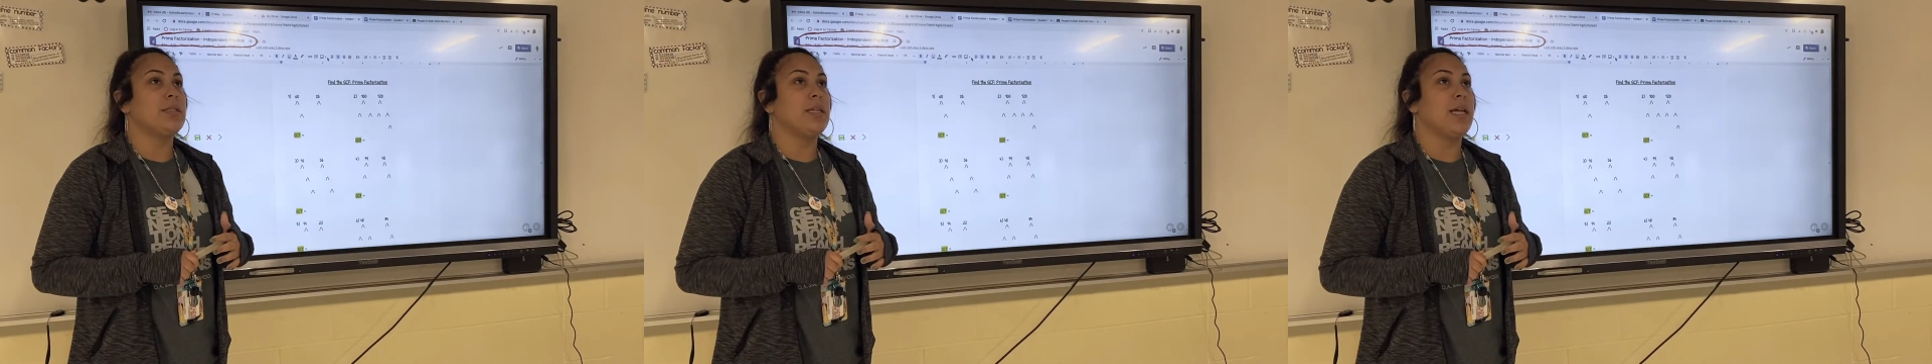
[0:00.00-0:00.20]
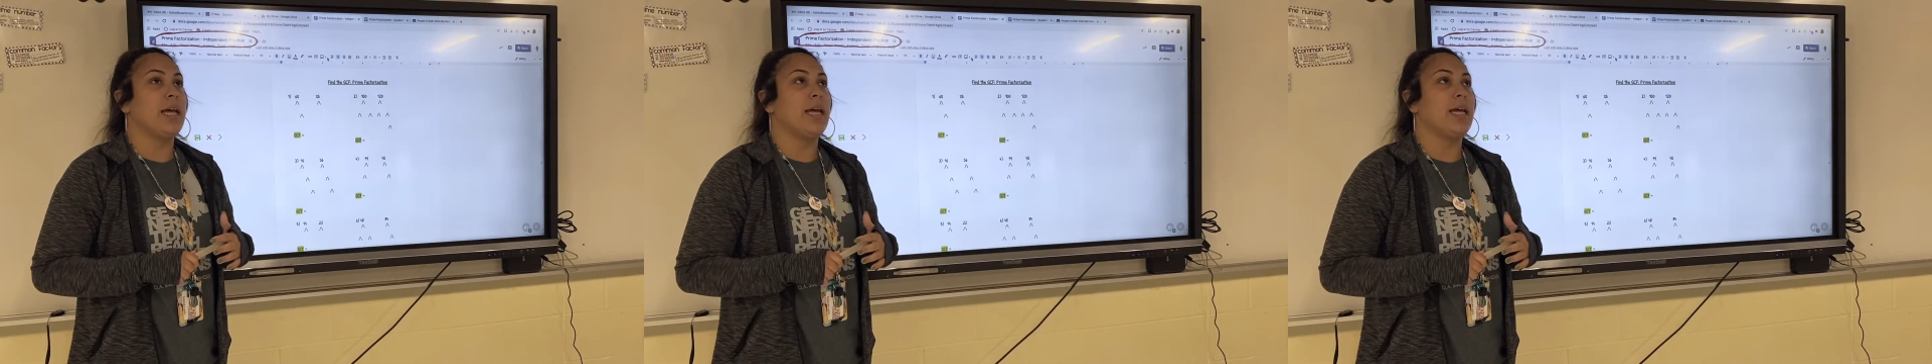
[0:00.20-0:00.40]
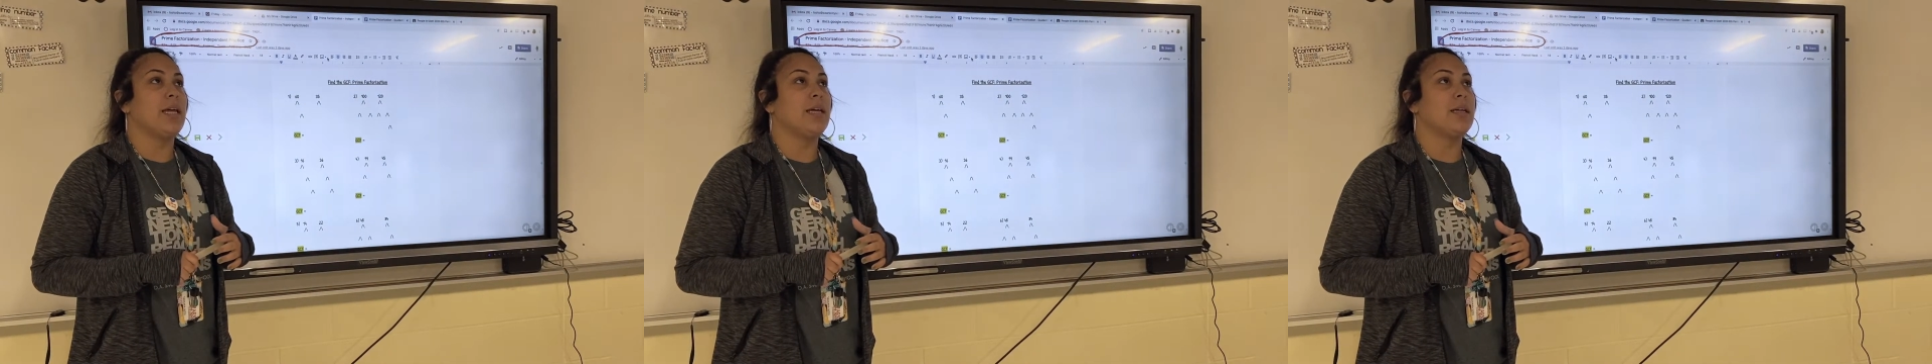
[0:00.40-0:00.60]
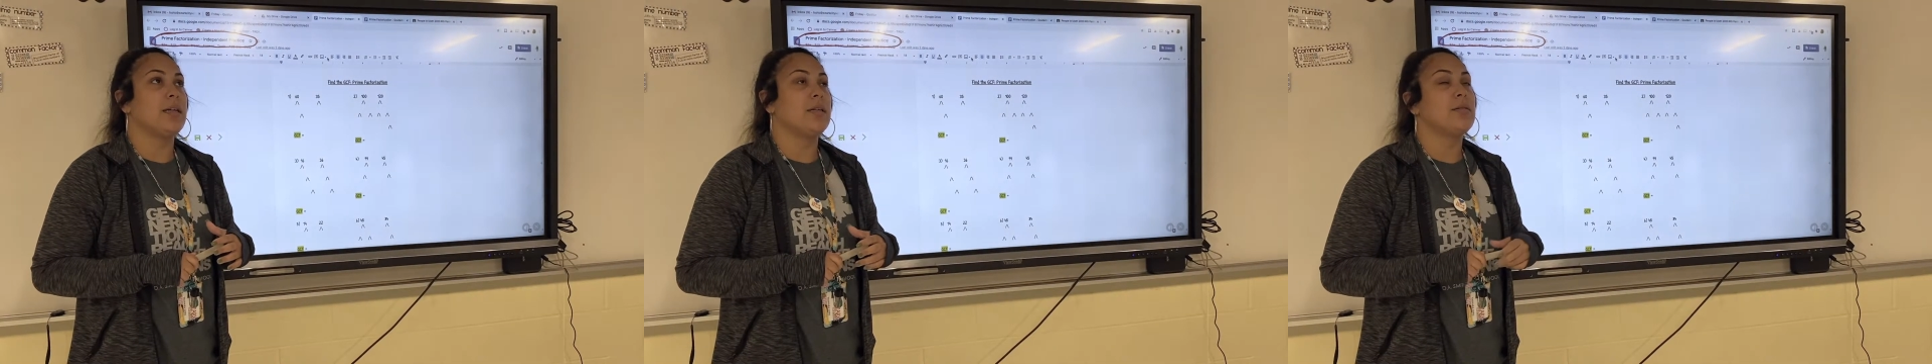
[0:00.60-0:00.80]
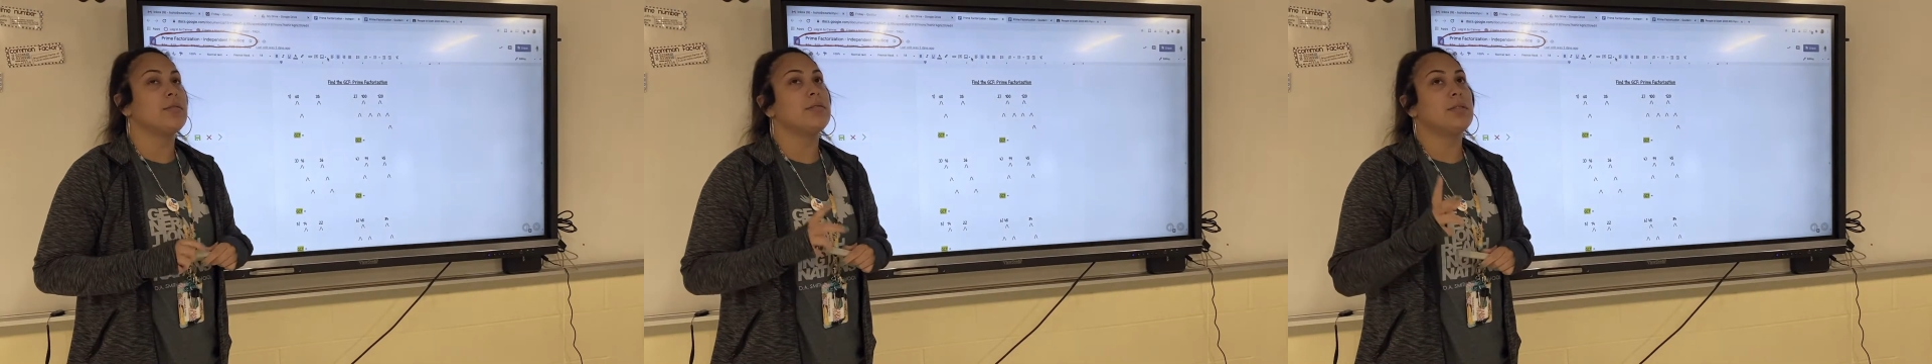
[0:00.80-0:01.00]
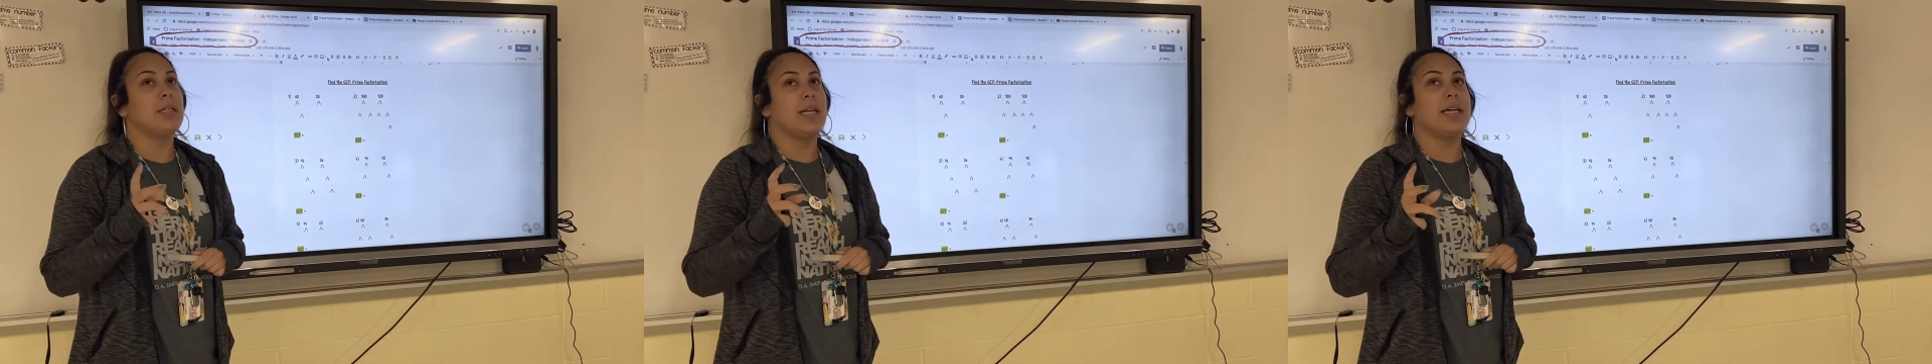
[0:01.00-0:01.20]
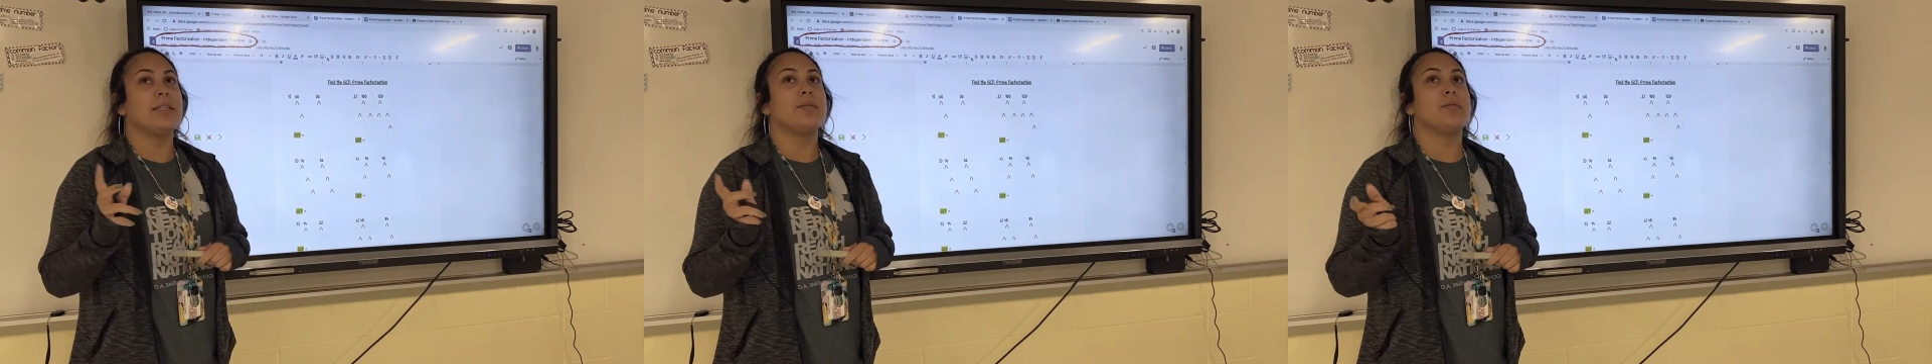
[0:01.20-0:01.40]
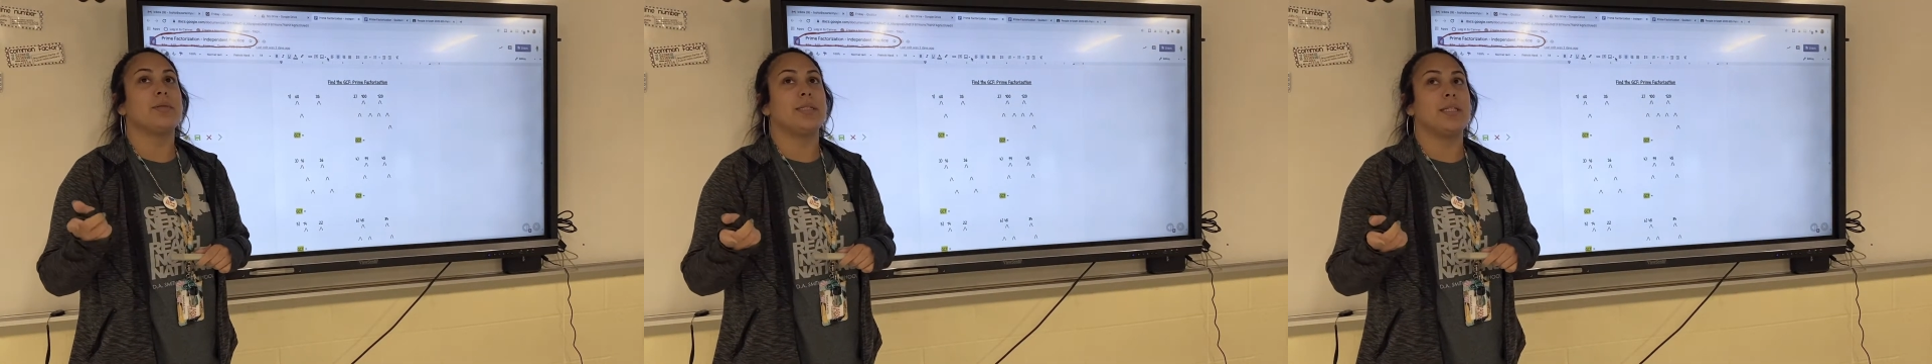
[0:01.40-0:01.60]
today?
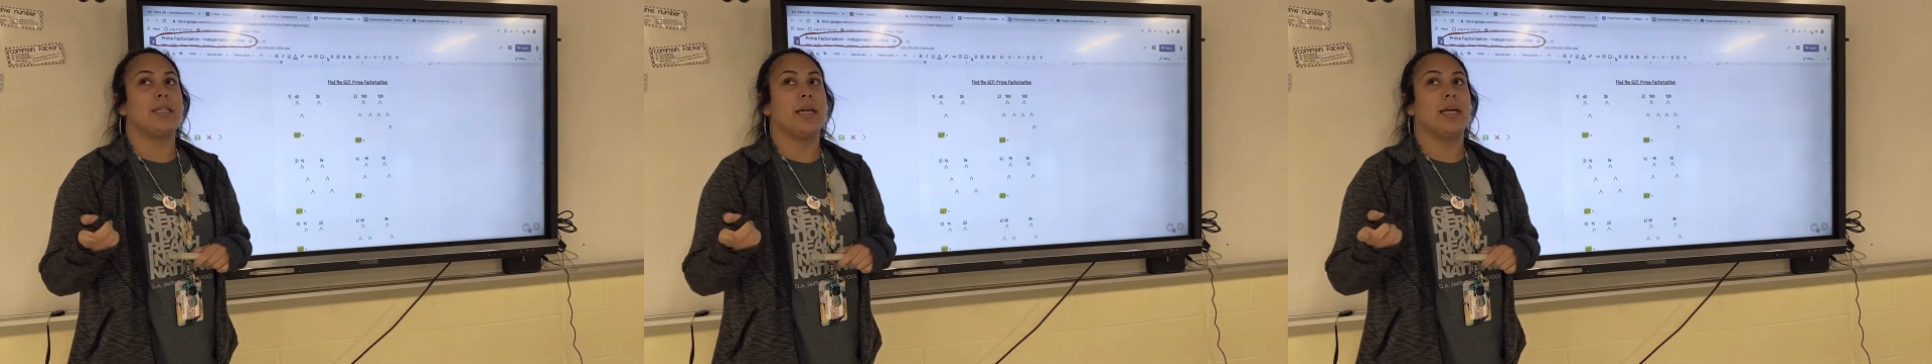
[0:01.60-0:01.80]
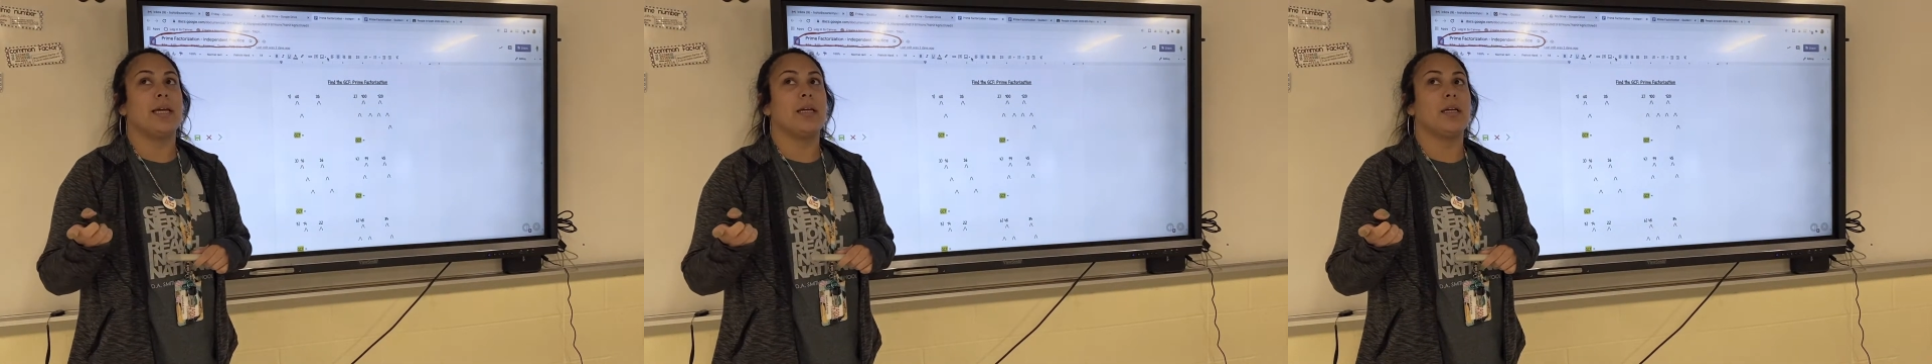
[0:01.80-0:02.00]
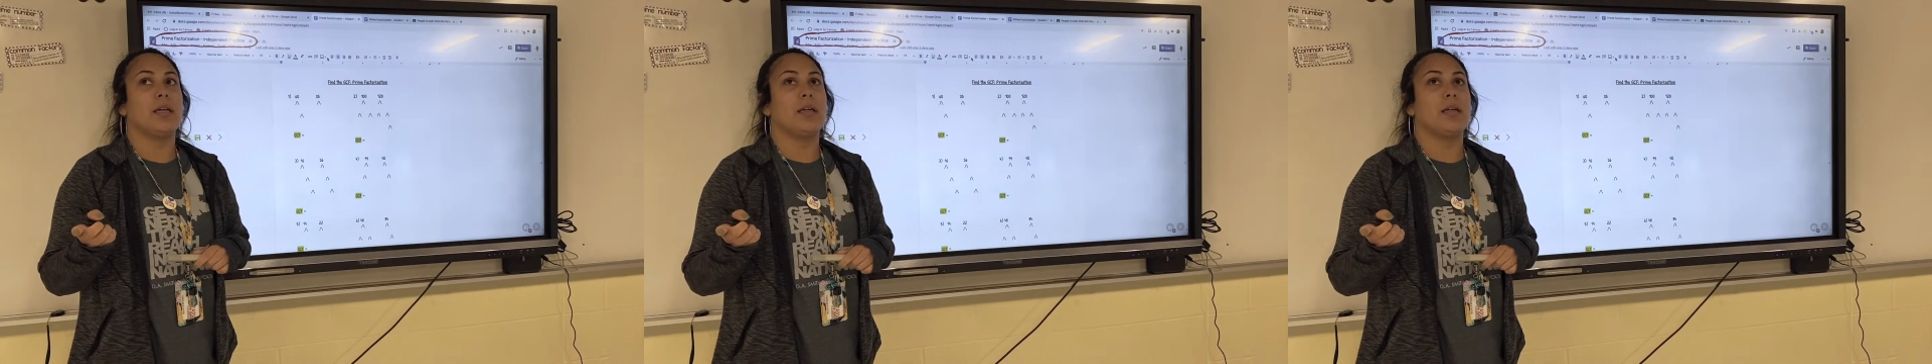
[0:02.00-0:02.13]
Today's Wednesday.